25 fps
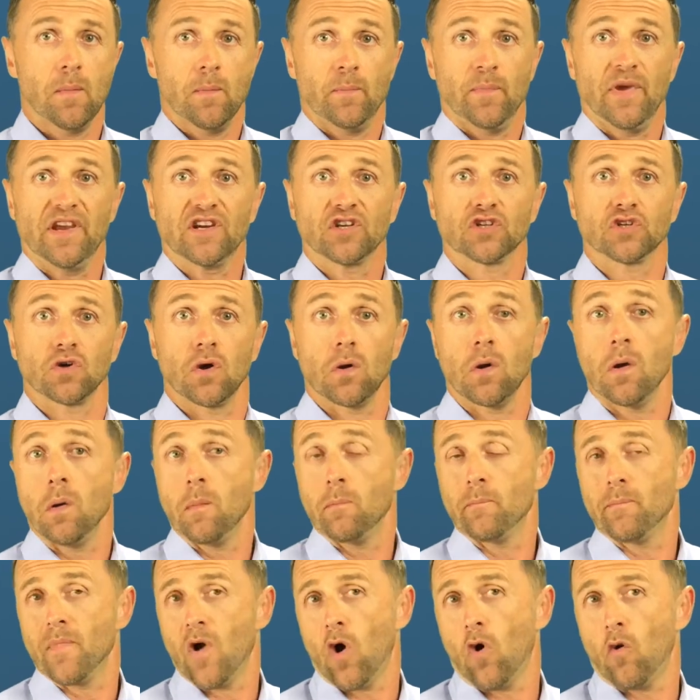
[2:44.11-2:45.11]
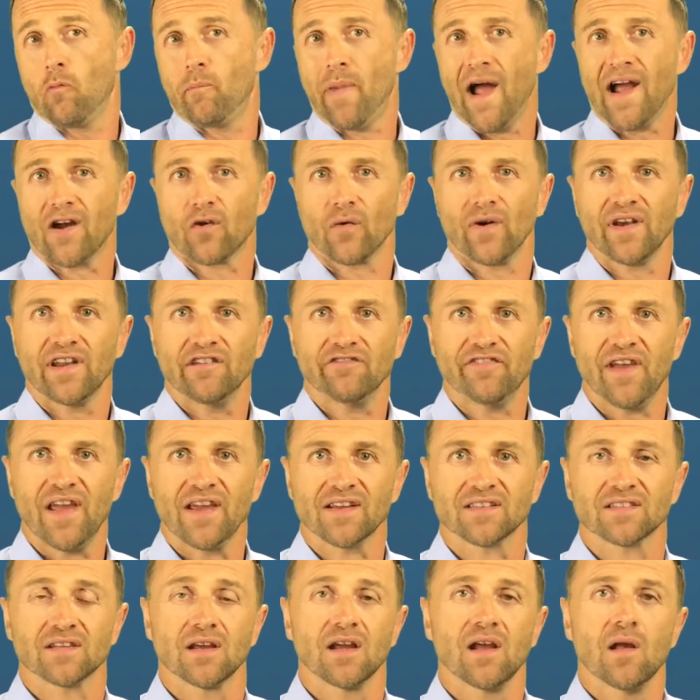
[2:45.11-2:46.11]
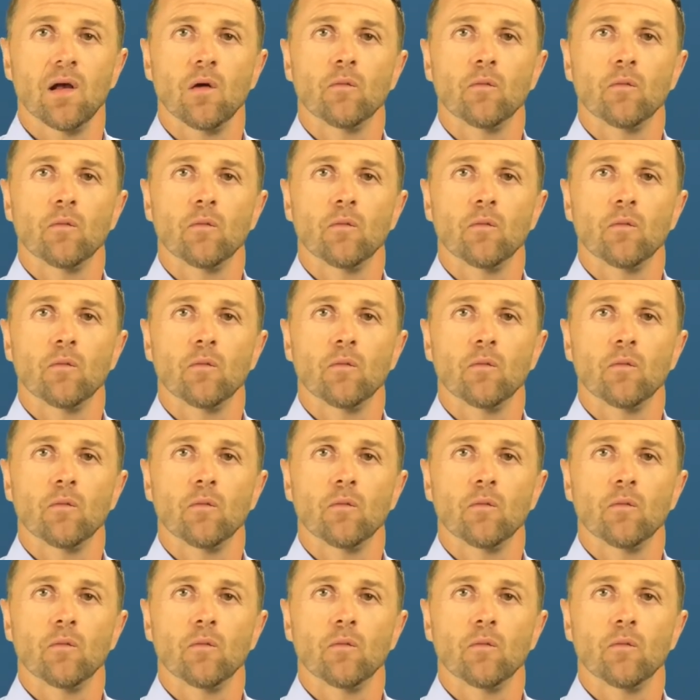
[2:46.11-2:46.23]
picture, or background effect.